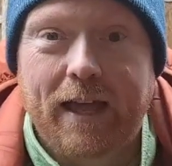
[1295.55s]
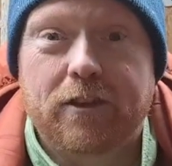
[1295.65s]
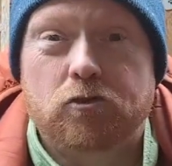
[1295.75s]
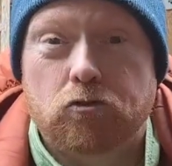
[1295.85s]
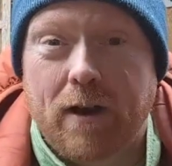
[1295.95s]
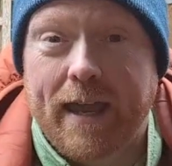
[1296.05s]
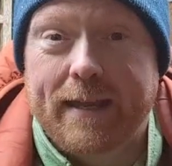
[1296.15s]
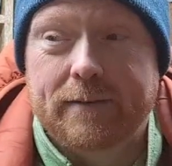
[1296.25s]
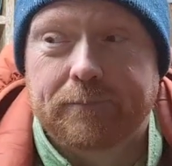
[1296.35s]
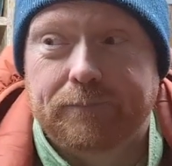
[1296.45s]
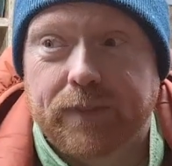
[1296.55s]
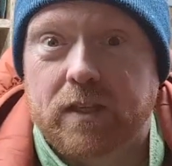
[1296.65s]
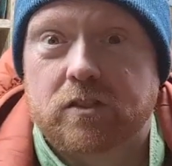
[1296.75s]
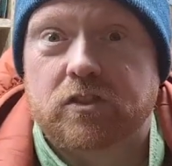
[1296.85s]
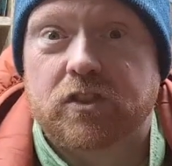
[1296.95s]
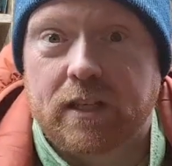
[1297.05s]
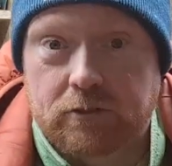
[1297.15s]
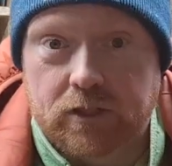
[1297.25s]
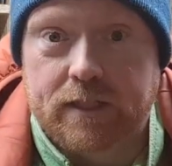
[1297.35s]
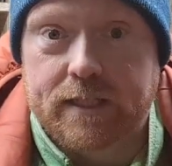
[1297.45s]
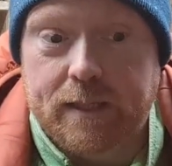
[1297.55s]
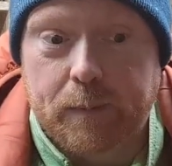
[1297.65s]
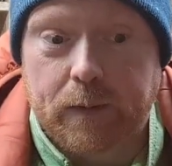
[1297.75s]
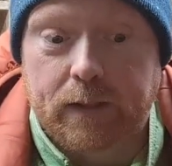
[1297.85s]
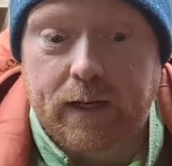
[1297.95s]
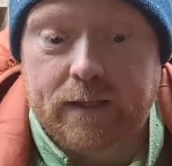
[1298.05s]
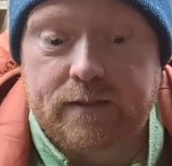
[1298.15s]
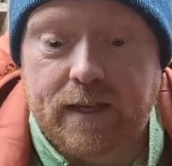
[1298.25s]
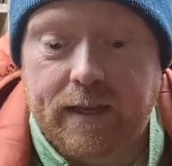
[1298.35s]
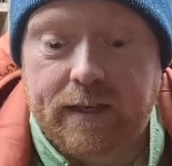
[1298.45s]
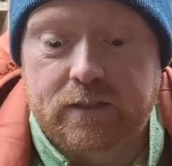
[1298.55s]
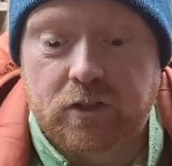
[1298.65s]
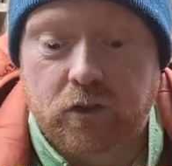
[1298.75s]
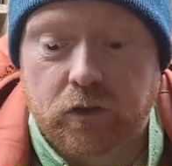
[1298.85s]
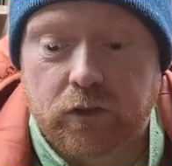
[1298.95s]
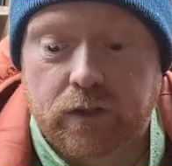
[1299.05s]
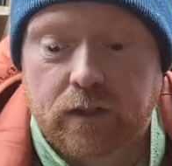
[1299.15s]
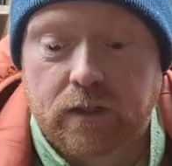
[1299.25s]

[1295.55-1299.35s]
The drain, seriously deep. I'd say it's a good